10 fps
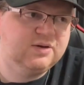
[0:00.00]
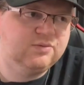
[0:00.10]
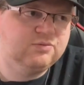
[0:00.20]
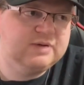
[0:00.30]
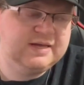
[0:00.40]

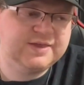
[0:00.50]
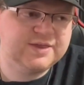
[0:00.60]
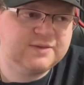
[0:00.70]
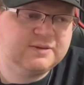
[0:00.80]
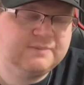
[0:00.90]
with
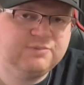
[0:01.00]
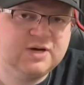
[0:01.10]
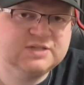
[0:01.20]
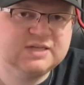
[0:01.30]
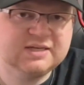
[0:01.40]
the
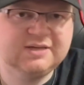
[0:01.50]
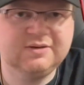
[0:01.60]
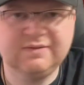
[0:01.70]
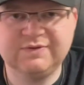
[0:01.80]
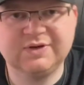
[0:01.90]
Project
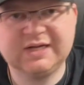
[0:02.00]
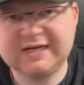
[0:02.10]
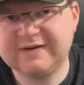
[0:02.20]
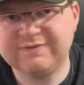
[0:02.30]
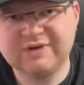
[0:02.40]
Q if you're
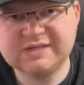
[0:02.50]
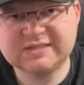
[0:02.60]
like at a friend's